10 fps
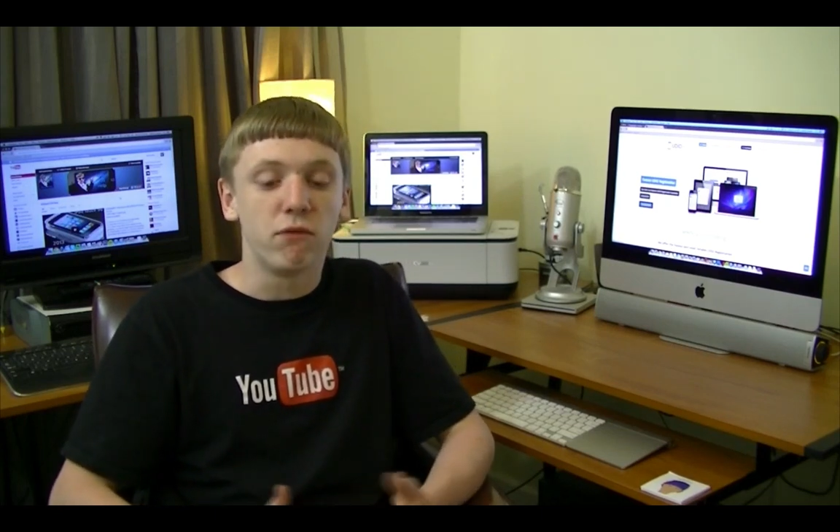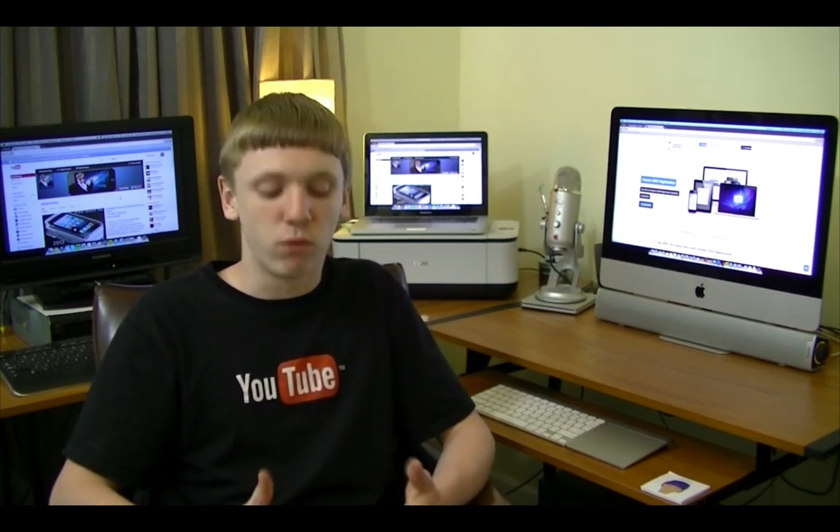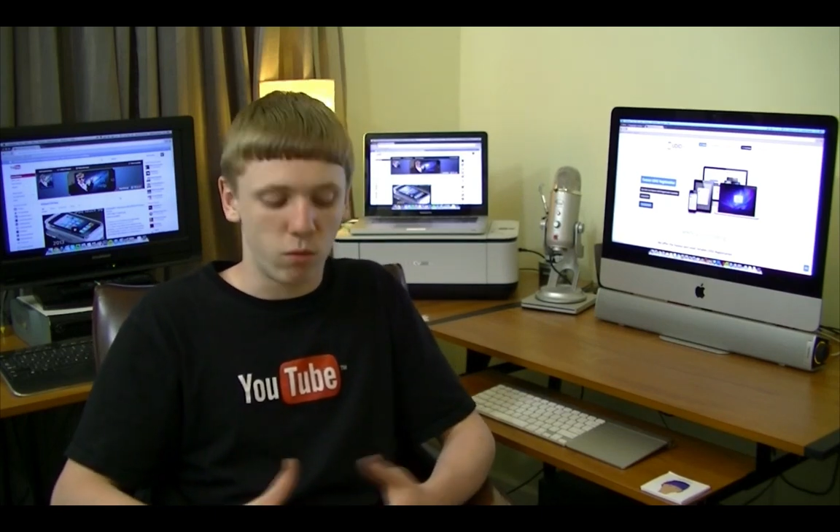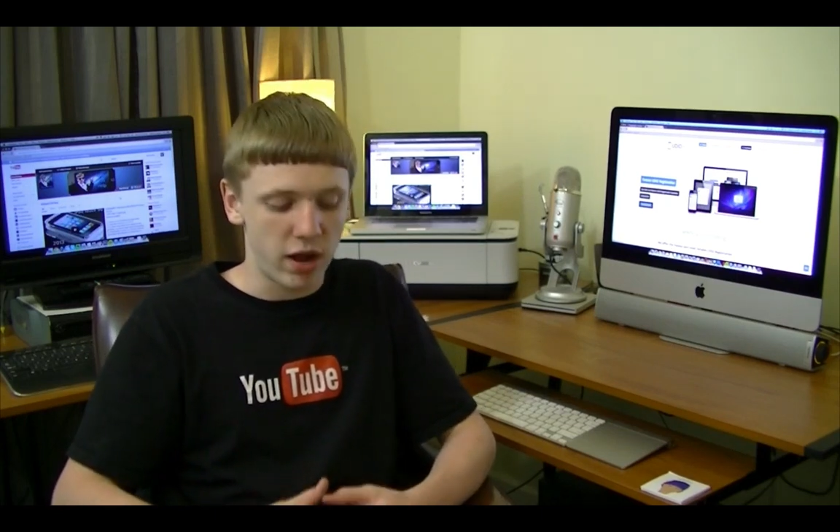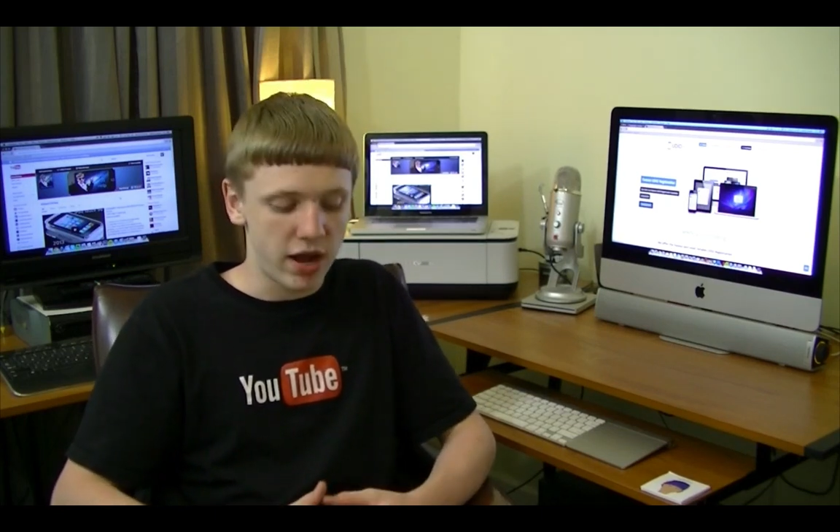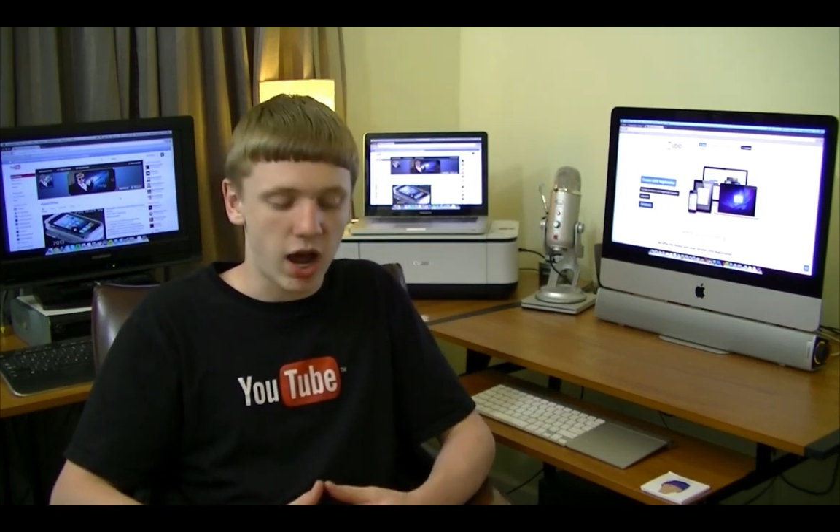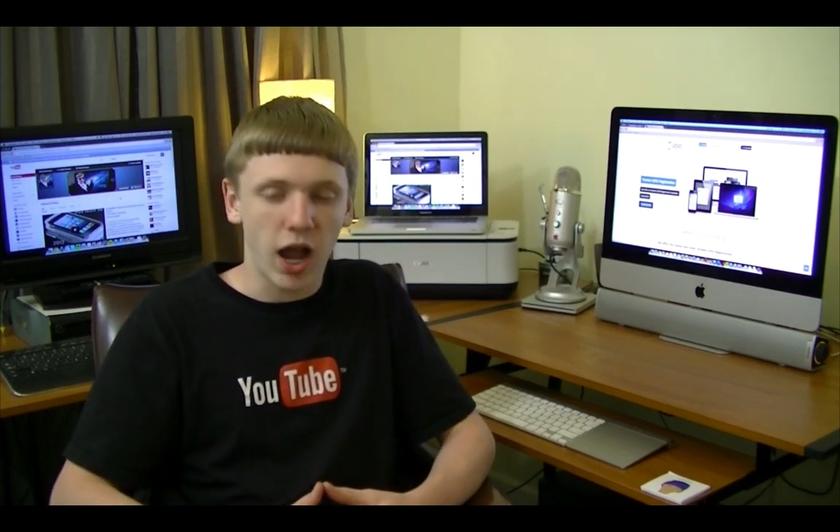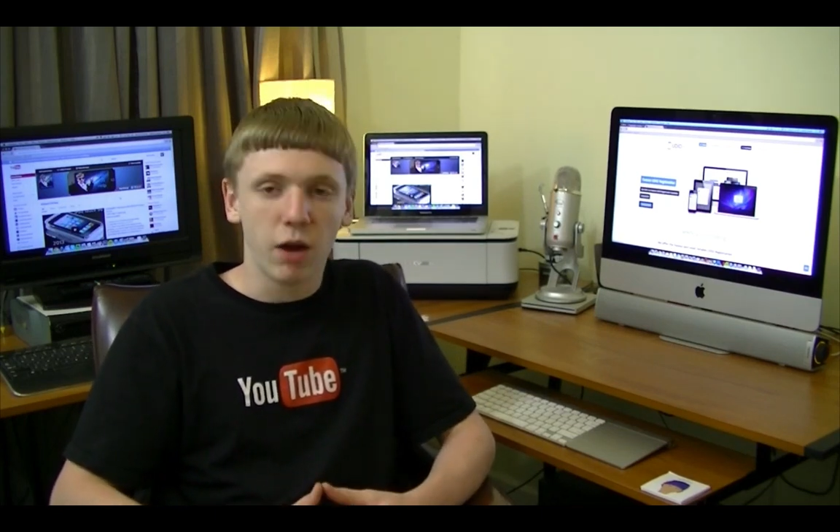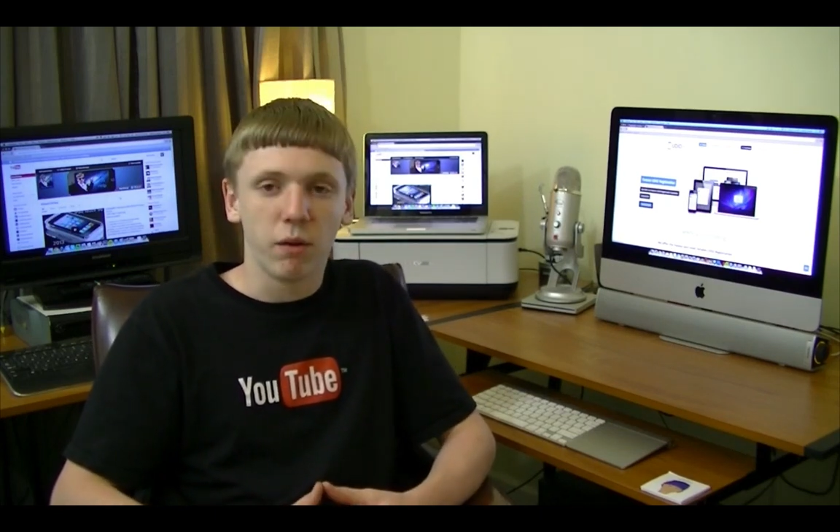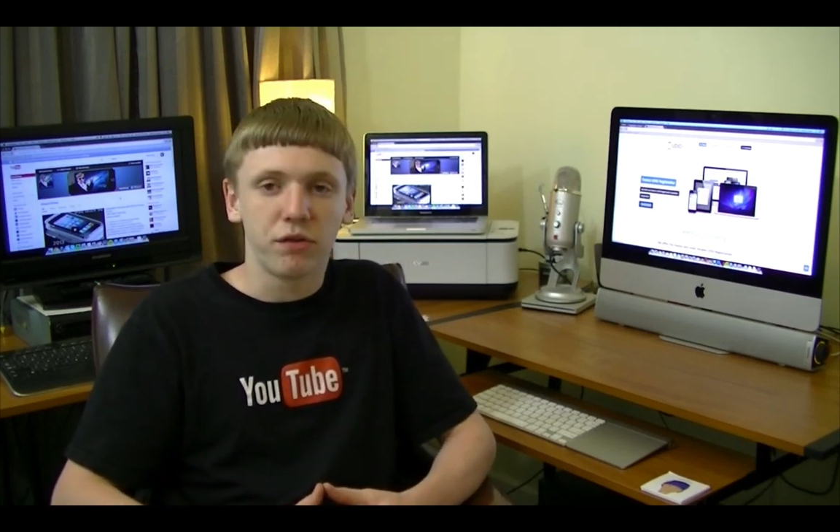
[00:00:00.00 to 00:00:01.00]
for when
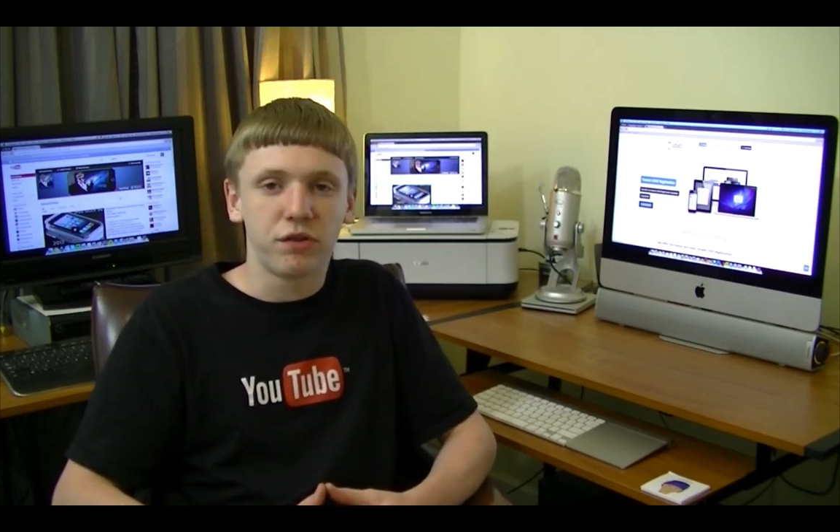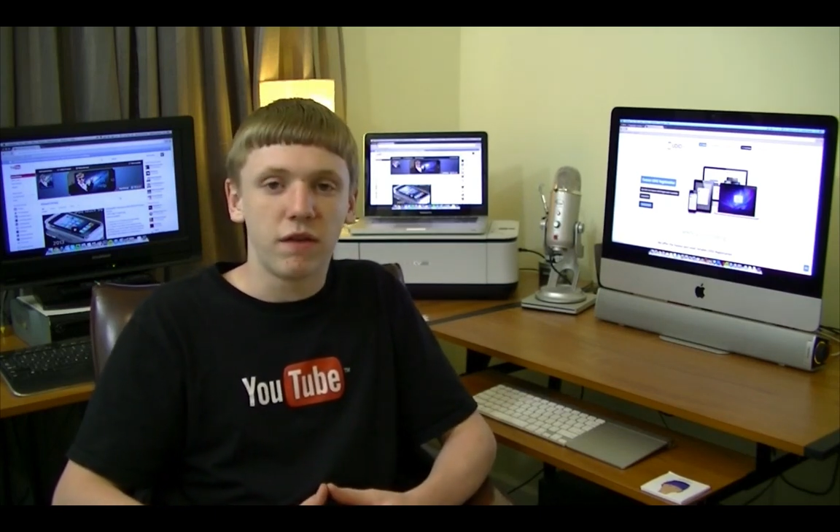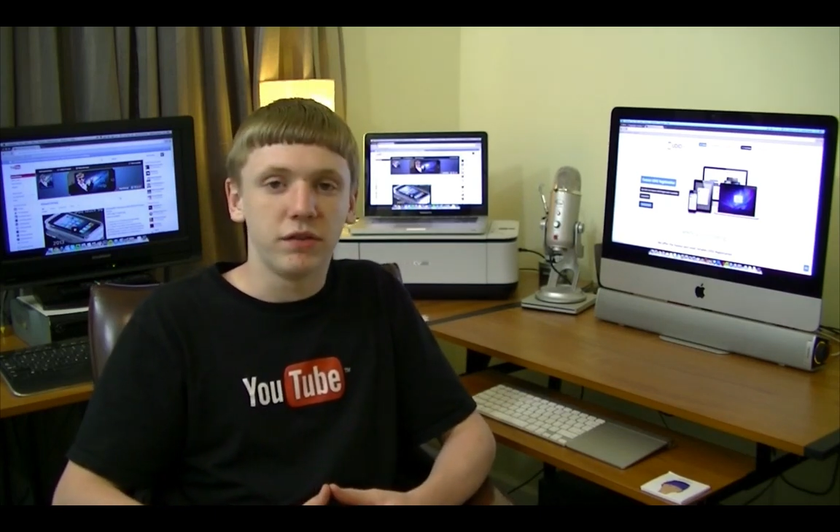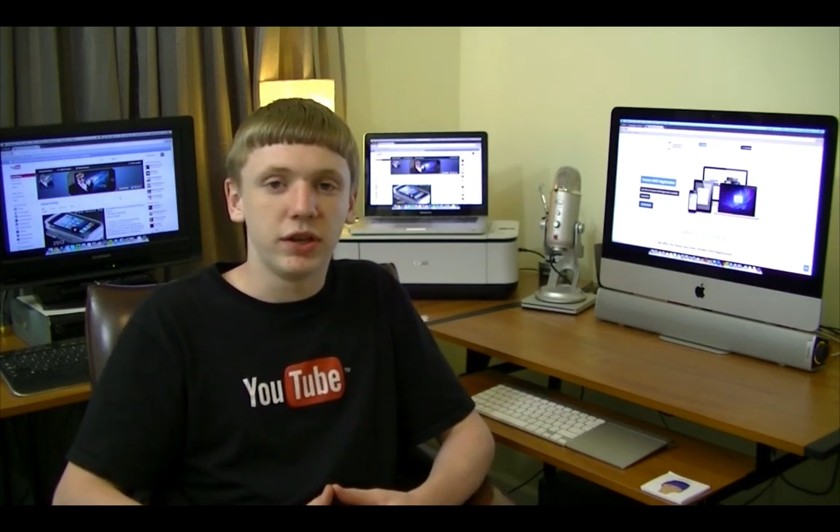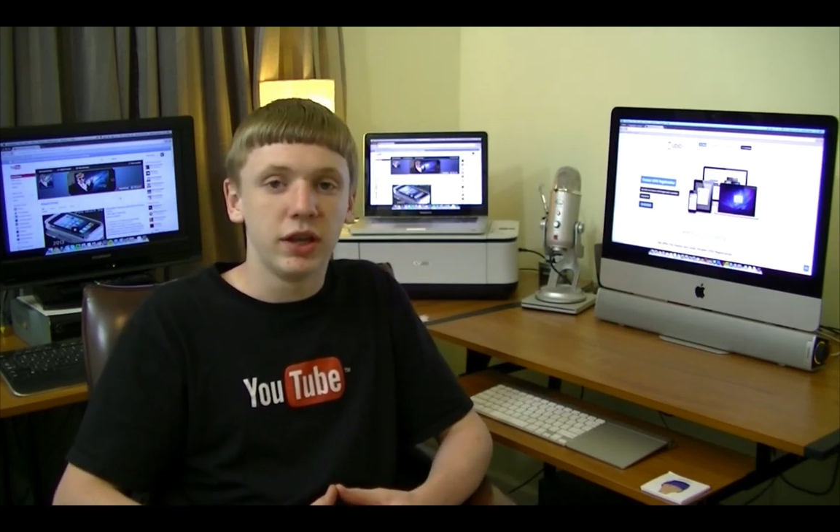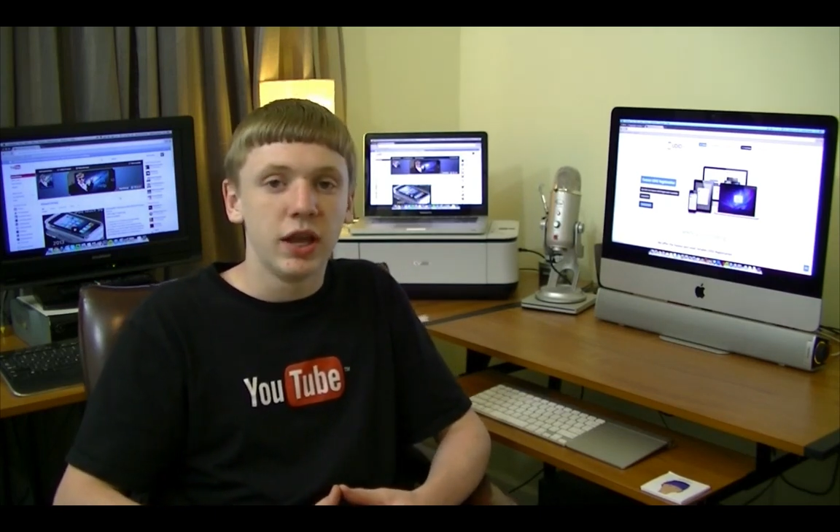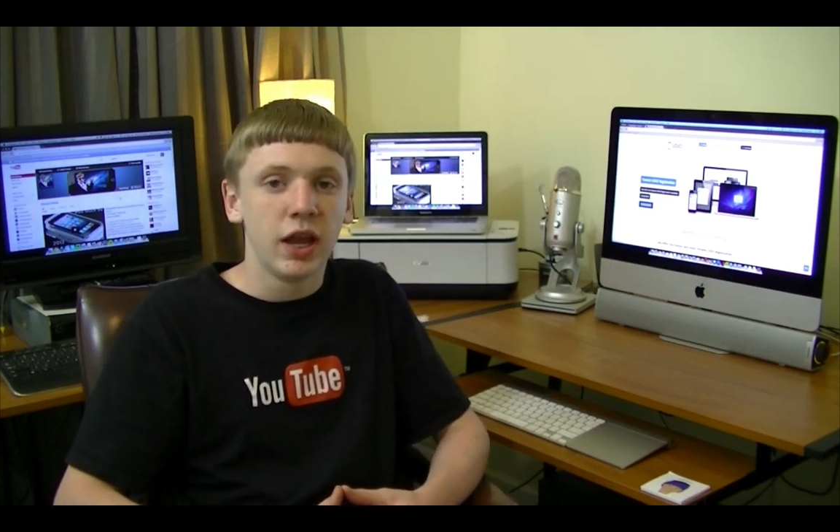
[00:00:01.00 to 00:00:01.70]
iOS 7